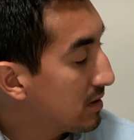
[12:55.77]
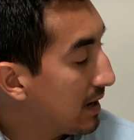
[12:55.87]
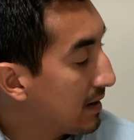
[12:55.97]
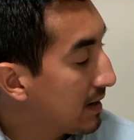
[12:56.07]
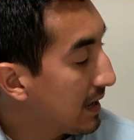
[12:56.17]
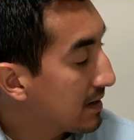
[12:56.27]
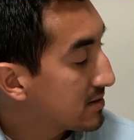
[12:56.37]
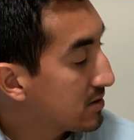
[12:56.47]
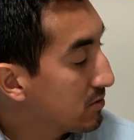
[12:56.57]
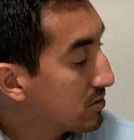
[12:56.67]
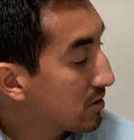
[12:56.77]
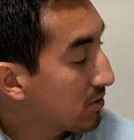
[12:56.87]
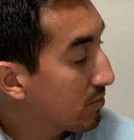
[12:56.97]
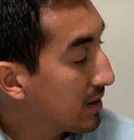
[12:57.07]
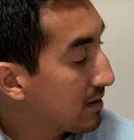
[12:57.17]
and Lex
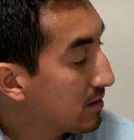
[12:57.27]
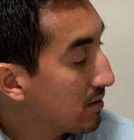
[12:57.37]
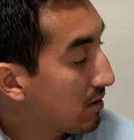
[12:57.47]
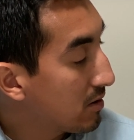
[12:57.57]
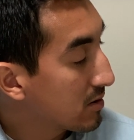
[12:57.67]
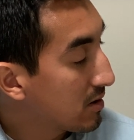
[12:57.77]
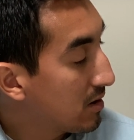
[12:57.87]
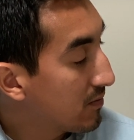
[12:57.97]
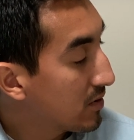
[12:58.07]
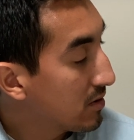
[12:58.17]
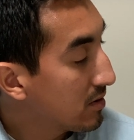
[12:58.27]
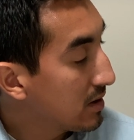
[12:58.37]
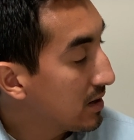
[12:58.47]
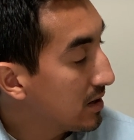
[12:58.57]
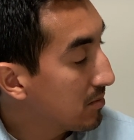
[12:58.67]
Luthor written on cover
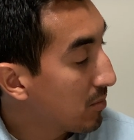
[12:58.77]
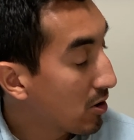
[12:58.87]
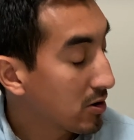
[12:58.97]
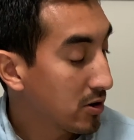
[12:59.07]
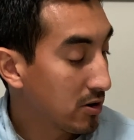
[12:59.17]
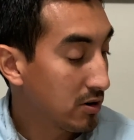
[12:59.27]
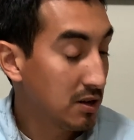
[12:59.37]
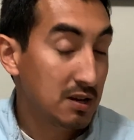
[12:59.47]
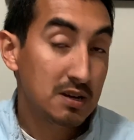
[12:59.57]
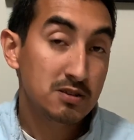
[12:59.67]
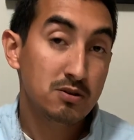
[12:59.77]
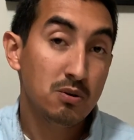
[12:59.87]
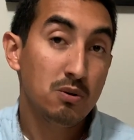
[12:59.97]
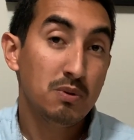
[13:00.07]
in marker. So